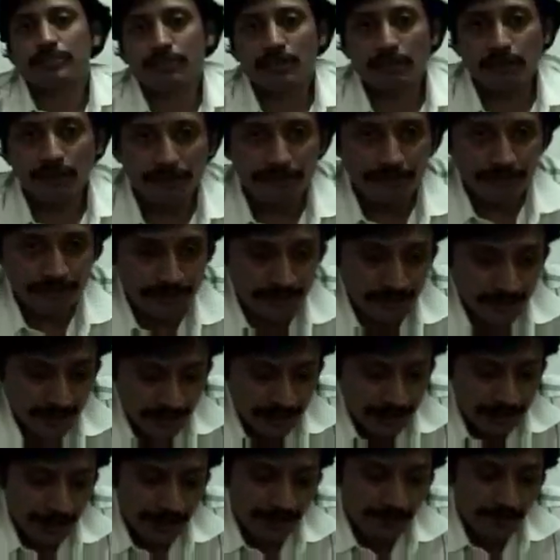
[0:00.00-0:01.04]
So if
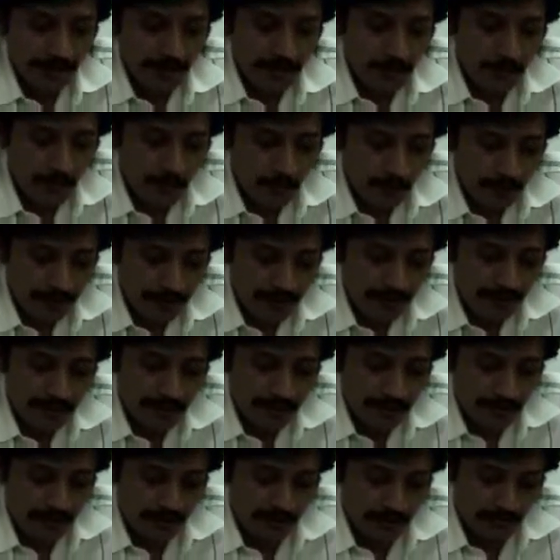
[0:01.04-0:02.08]
she genuinely wanted
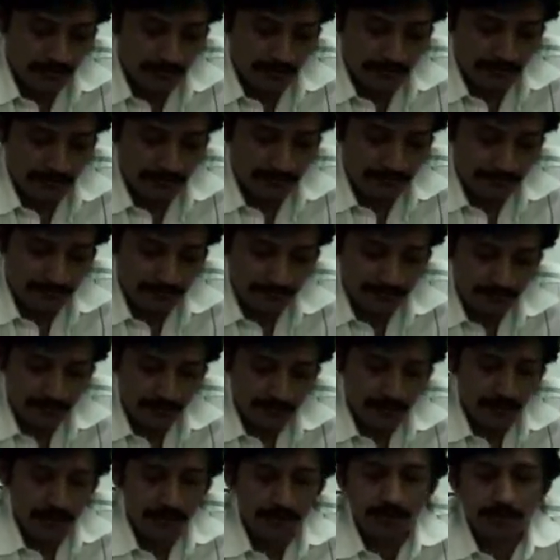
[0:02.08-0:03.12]
to
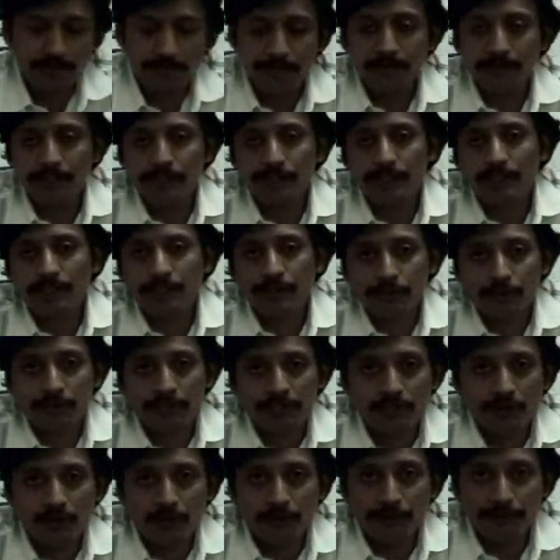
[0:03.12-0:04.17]
live with me, she could use
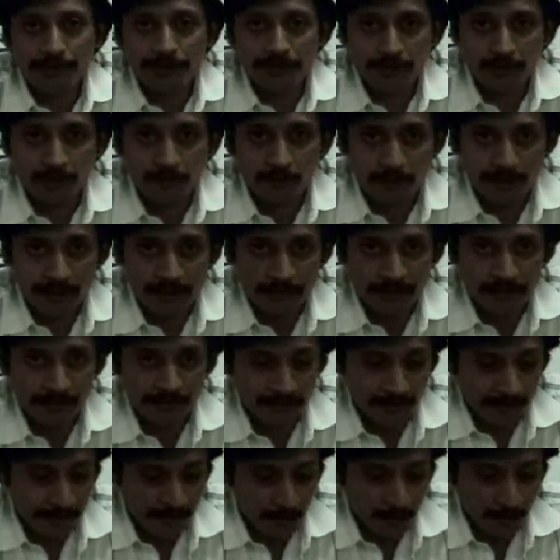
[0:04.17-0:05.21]
that opportunity of 1
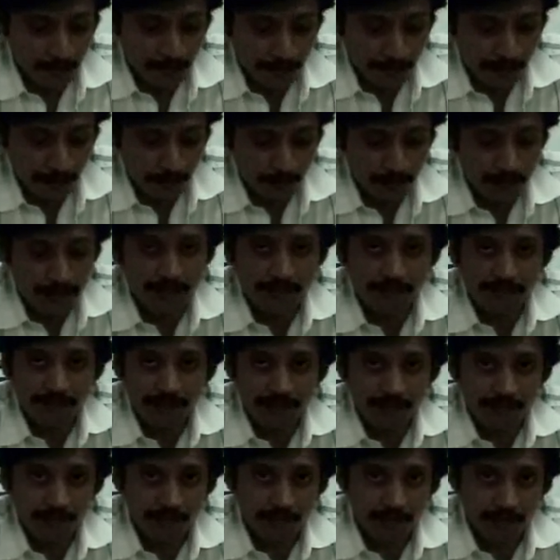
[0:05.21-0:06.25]
month where no one knew that I
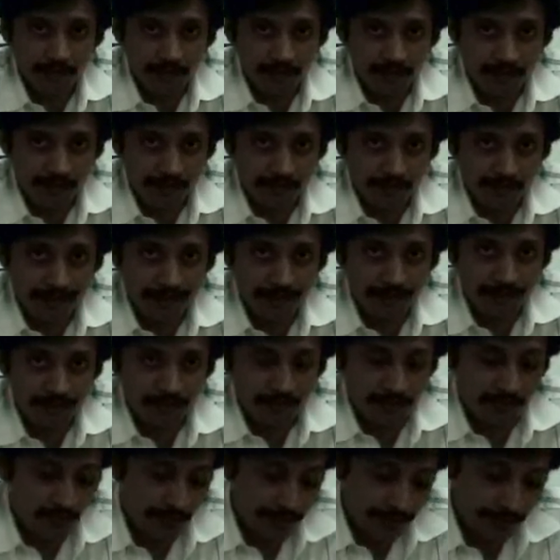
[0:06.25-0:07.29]
filed for
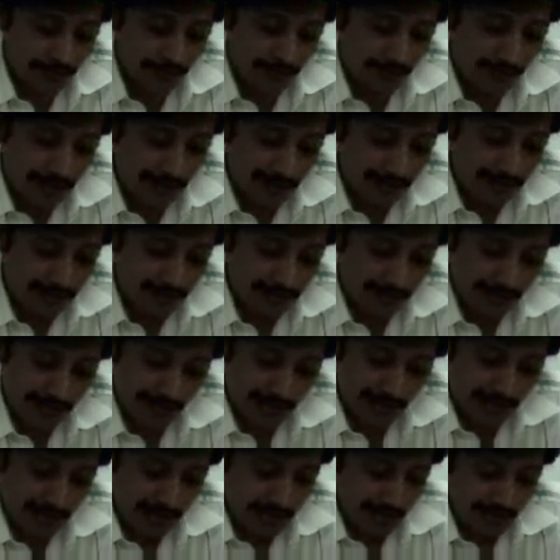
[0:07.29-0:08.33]
restoration of conjugal rights,
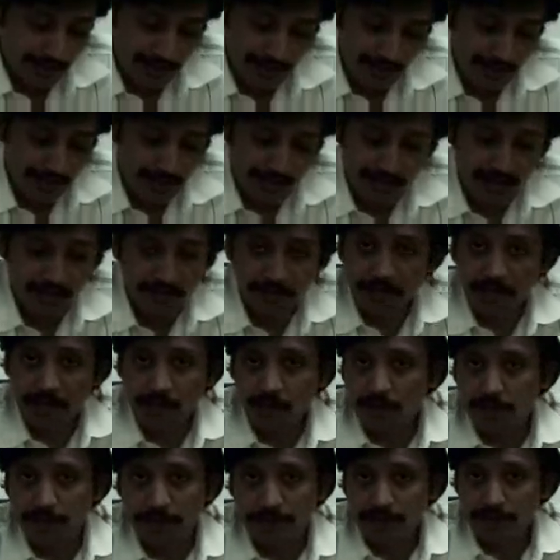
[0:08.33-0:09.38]
and the
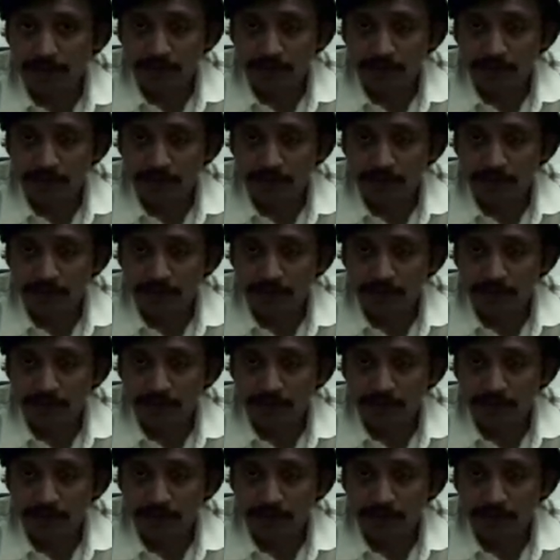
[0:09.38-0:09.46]
matter would have been